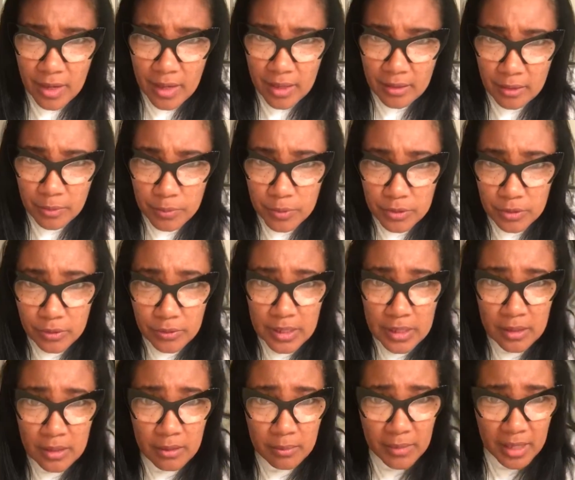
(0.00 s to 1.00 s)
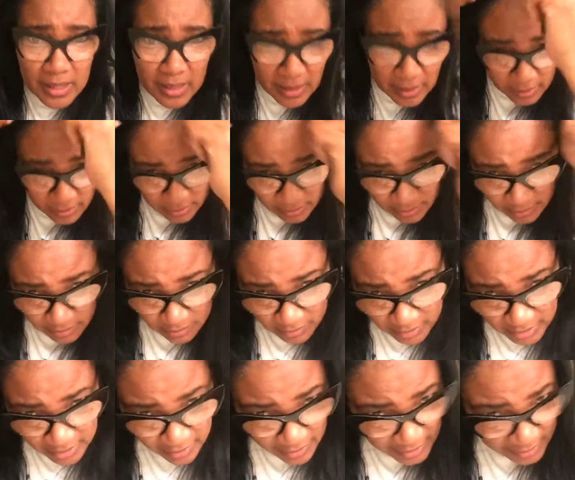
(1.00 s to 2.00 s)
have to put no heat in my hair.
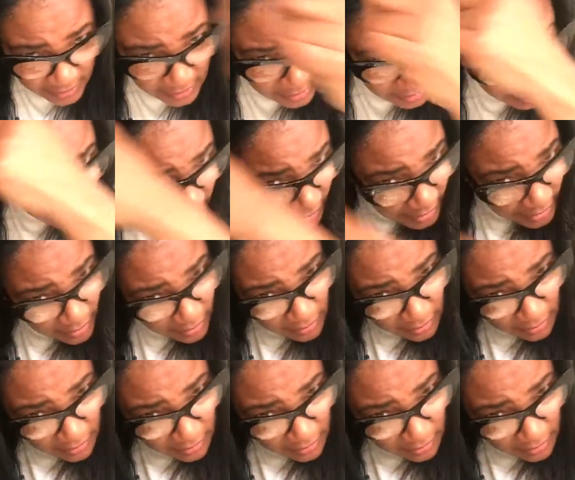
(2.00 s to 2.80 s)
I don't have to do that.